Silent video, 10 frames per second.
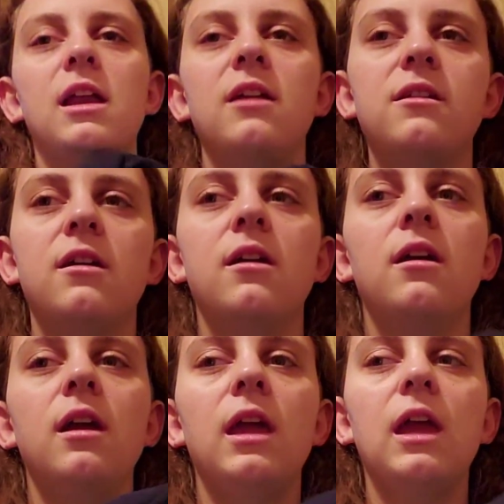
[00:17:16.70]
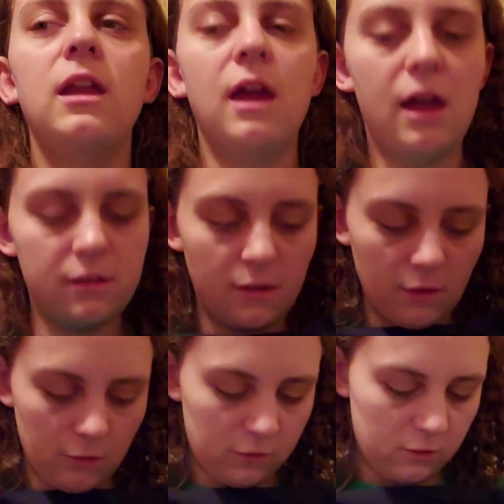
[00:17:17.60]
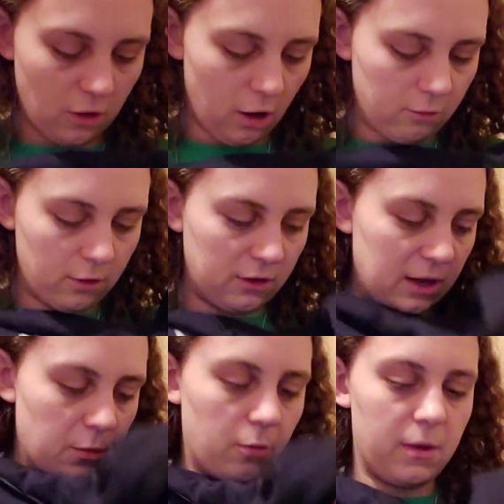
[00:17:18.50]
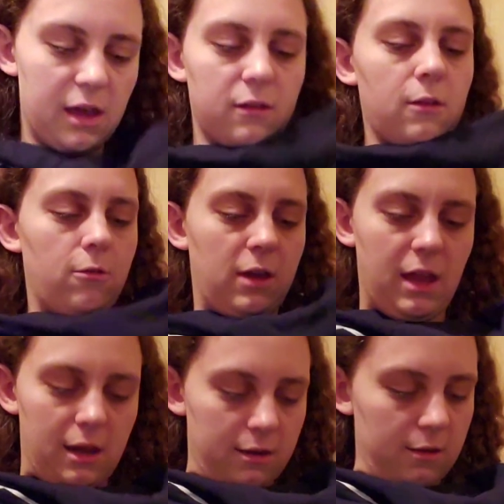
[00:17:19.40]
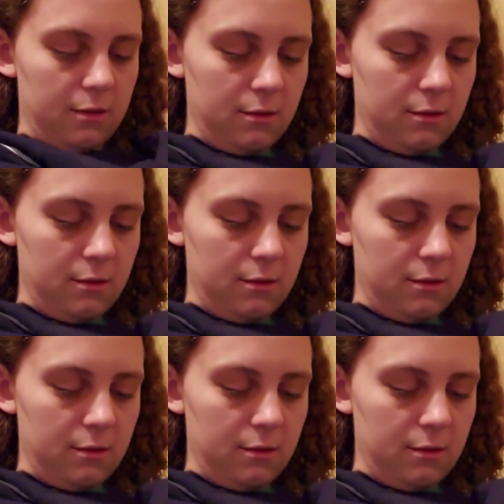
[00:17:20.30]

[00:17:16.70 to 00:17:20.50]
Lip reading: in it, and it has a little star where Depot Bay is located.